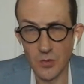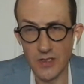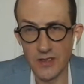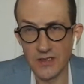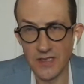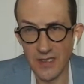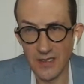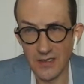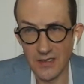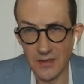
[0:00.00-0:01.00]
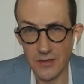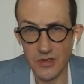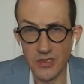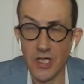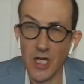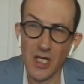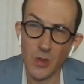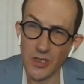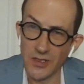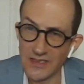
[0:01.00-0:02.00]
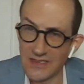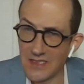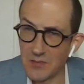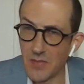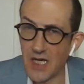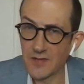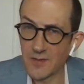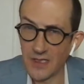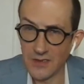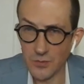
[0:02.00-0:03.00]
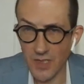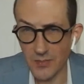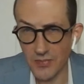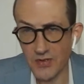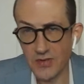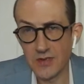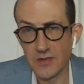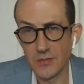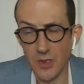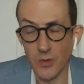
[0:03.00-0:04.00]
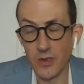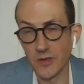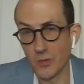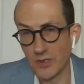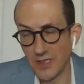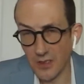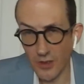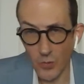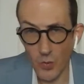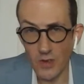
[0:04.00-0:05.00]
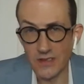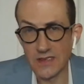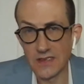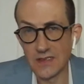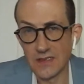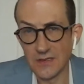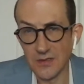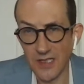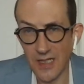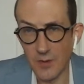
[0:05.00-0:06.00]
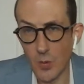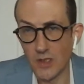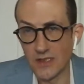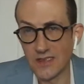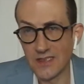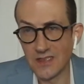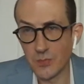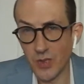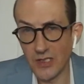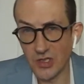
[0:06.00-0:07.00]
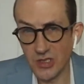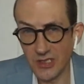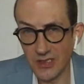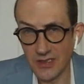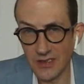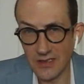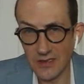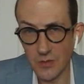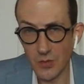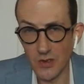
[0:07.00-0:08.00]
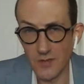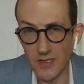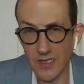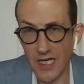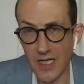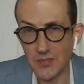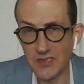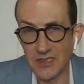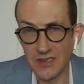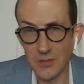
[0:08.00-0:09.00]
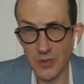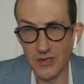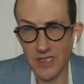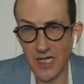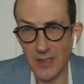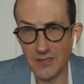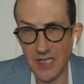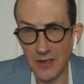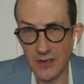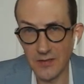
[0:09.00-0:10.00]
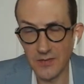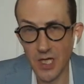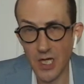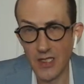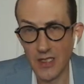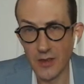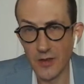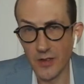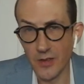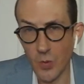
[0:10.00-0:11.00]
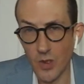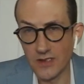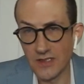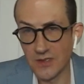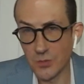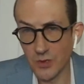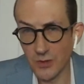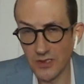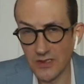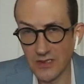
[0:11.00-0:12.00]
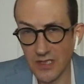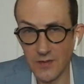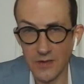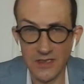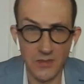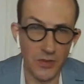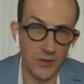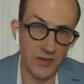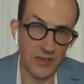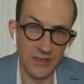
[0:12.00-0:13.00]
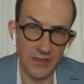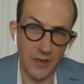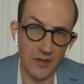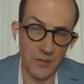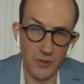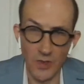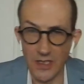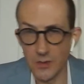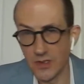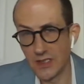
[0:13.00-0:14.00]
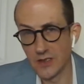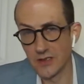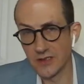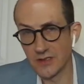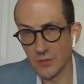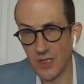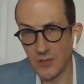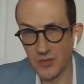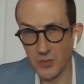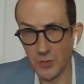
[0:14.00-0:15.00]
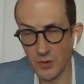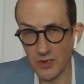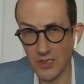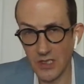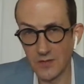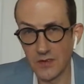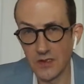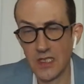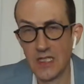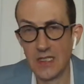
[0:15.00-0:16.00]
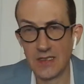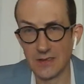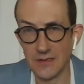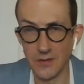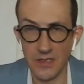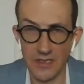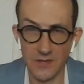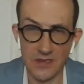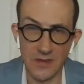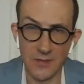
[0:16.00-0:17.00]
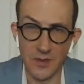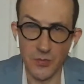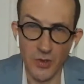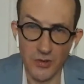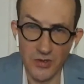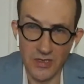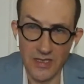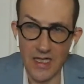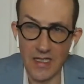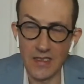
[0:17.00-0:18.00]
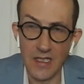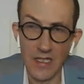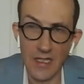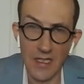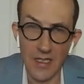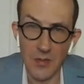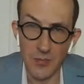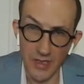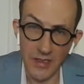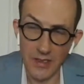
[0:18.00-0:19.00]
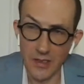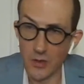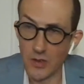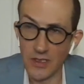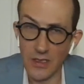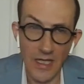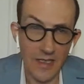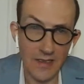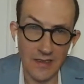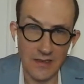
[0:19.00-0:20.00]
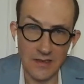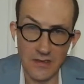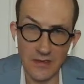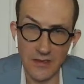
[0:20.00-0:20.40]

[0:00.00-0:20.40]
quicker to take an exclusion, quicker to modify the reps, or what they call the warranties. And so they have a warranty spreadsheet. And so more of like an opt-in as opposed to opt-out of, here are the warranties we're going to cover, as opposed to in RWI where here's the reps we won't cover. And so kind of a different approach to that. But a lot of the